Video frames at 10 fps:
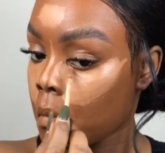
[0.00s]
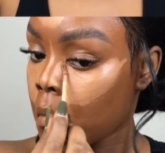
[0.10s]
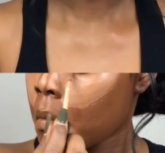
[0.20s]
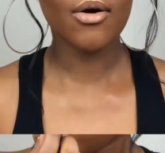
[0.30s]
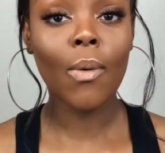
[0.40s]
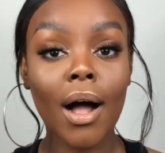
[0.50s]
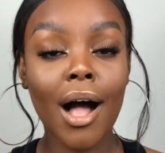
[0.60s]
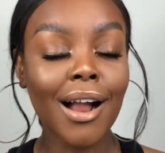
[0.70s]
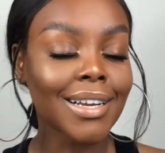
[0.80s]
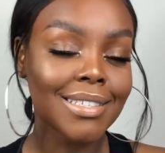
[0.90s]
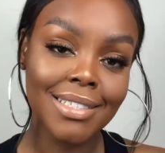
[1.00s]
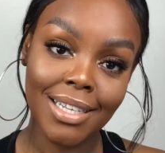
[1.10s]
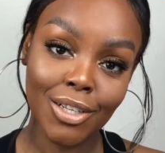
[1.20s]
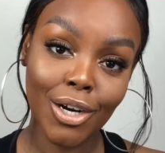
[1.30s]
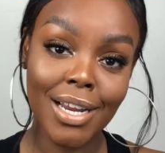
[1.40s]
Now, while our
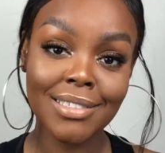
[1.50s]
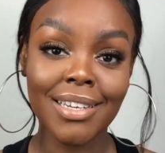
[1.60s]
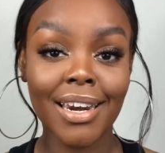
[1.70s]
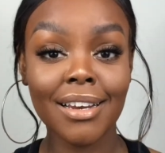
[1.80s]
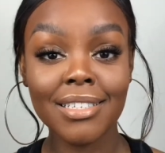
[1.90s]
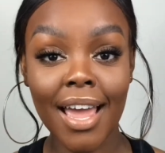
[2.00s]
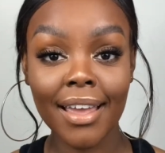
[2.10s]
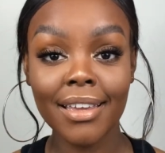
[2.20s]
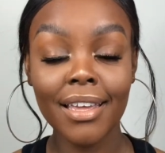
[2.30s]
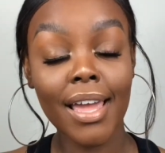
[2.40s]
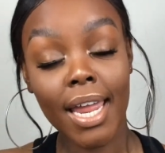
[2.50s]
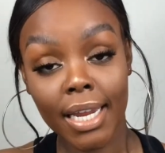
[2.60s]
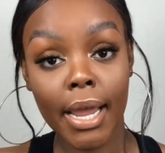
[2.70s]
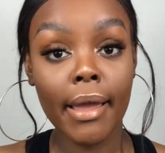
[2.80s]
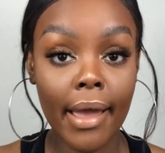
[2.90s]
concealer is getting tacky,
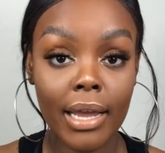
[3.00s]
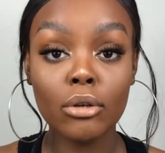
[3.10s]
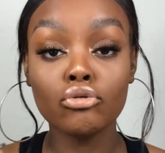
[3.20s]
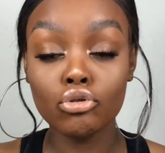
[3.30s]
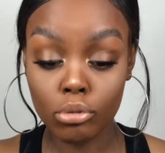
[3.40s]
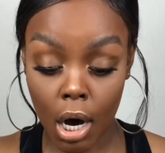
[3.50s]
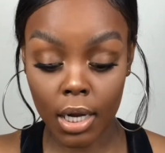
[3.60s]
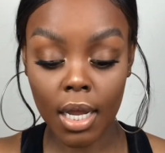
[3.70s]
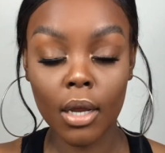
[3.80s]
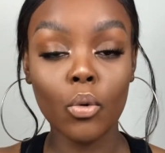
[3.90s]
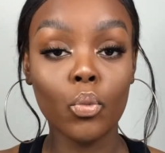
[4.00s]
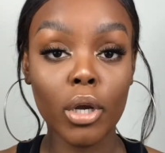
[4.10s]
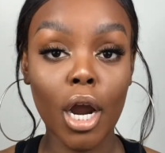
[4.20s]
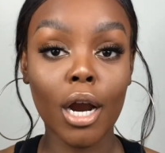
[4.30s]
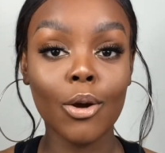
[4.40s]
aka drying,
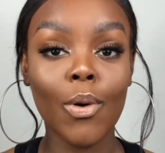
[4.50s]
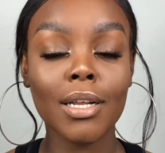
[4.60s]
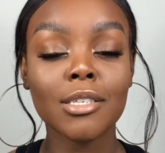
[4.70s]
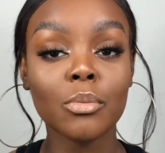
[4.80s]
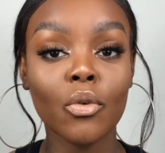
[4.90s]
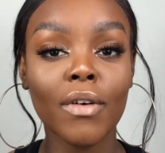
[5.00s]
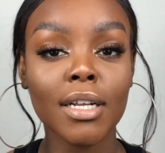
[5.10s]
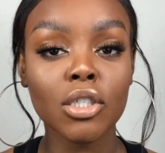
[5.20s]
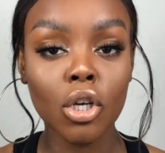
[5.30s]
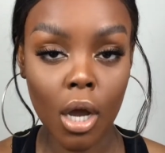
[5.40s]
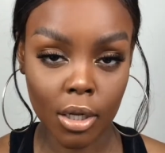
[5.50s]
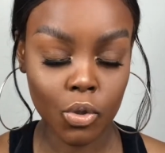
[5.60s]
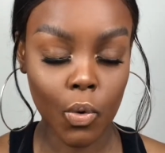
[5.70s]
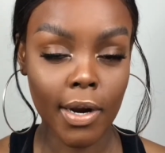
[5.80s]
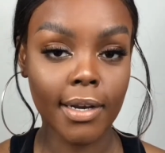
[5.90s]
we are going to move on to
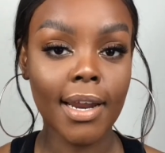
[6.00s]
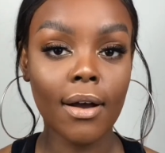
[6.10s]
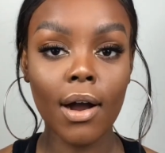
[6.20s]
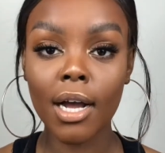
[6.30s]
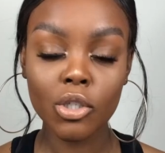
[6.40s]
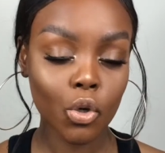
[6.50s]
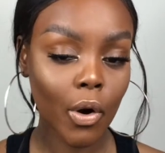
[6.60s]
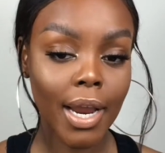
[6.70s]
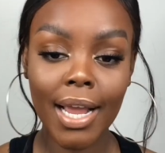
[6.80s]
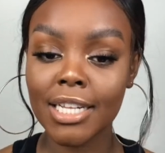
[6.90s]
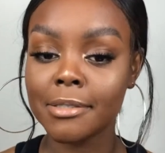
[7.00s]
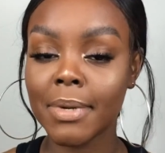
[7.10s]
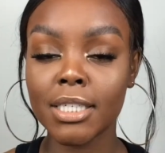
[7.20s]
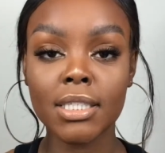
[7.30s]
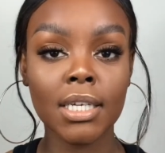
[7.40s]
contouring. Now, contouring is
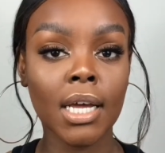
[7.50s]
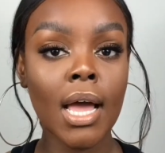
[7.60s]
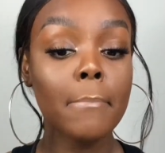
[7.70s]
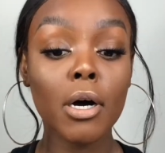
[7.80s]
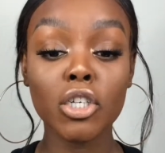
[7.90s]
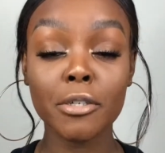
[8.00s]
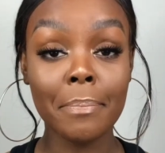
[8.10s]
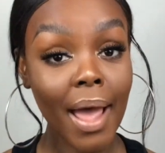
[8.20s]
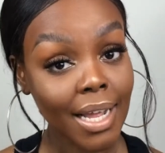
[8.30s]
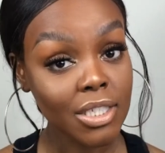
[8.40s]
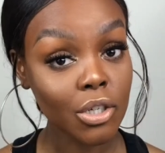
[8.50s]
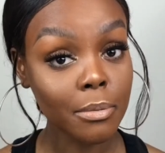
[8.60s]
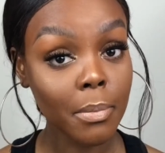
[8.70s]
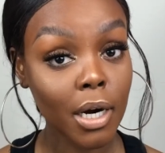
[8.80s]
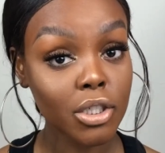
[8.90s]
meant to push back
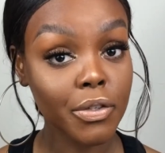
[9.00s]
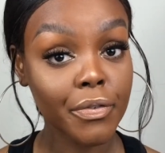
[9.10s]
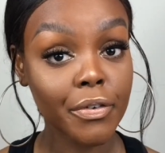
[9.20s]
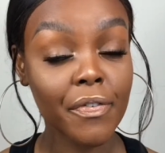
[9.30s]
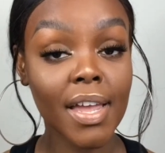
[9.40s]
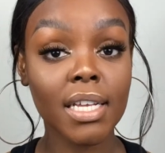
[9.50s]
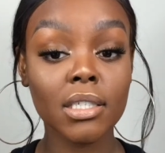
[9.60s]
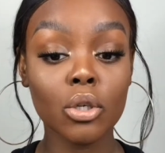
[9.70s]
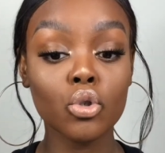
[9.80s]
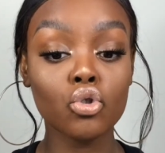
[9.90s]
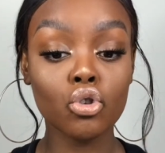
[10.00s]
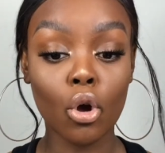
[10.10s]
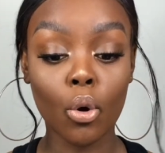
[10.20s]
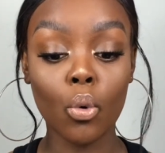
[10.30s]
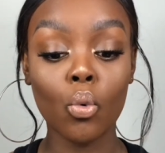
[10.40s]
certain parts of your face,
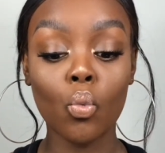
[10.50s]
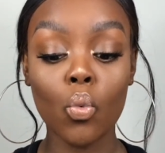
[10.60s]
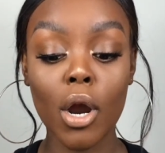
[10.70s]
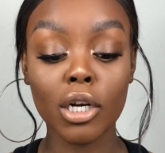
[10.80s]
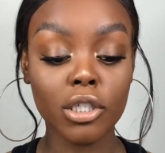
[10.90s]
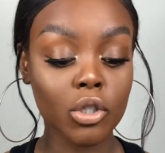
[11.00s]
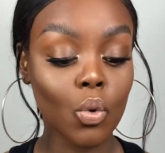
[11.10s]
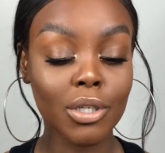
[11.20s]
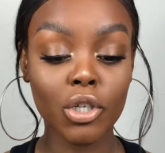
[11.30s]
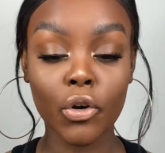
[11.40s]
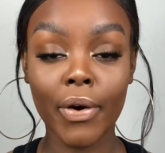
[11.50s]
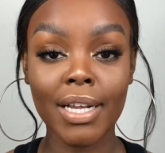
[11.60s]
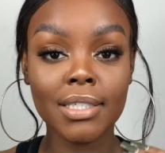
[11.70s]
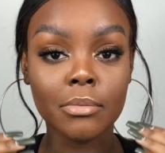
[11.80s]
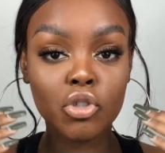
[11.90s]
so we are just going to
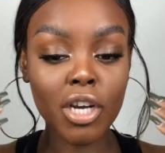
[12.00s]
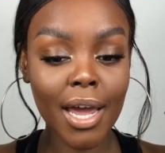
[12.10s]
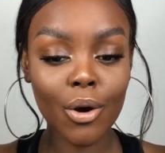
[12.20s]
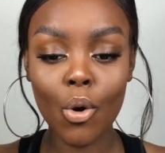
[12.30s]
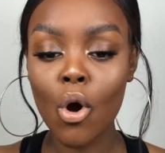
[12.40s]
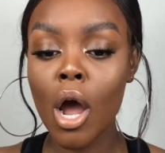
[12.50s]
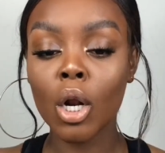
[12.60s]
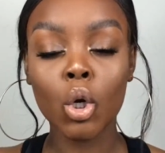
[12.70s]
create some shadow,